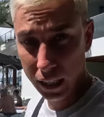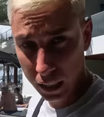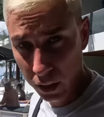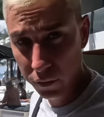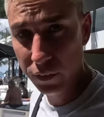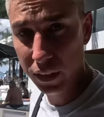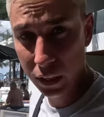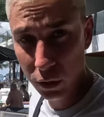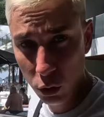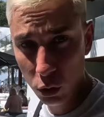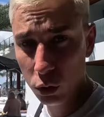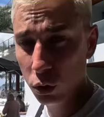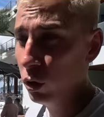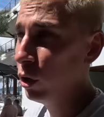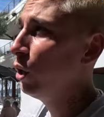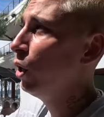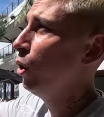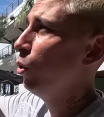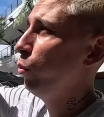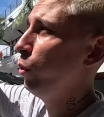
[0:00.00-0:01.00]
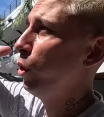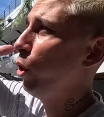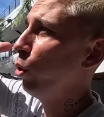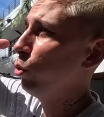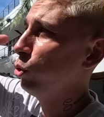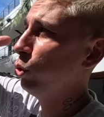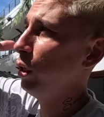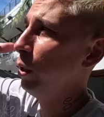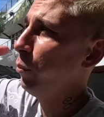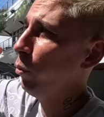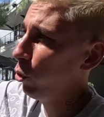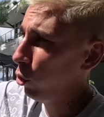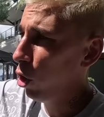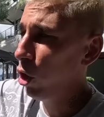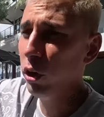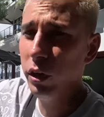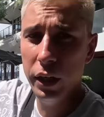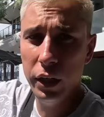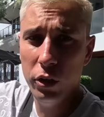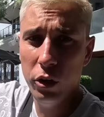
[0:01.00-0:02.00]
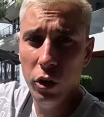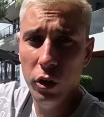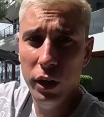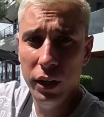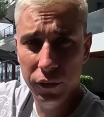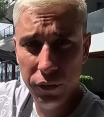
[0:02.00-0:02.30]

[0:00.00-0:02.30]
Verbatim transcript: And if they not, we go to the more ugly girl.